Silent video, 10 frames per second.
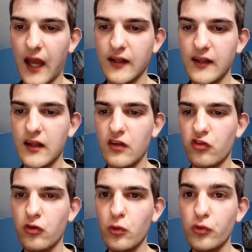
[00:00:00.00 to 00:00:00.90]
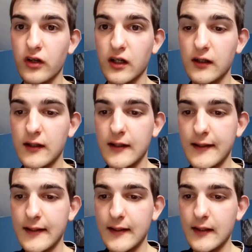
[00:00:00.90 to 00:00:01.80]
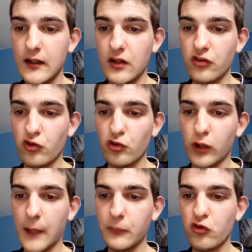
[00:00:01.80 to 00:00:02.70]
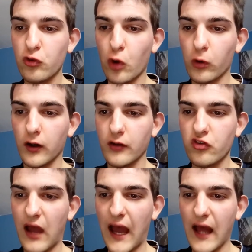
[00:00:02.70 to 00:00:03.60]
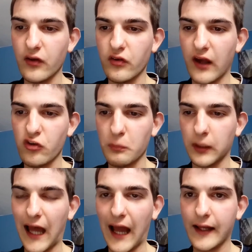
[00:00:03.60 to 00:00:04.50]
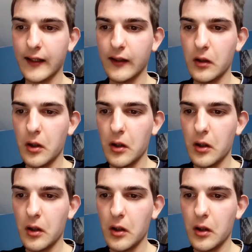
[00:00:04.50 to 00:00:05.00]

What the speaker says: And Isildur described Sauron's hand as black,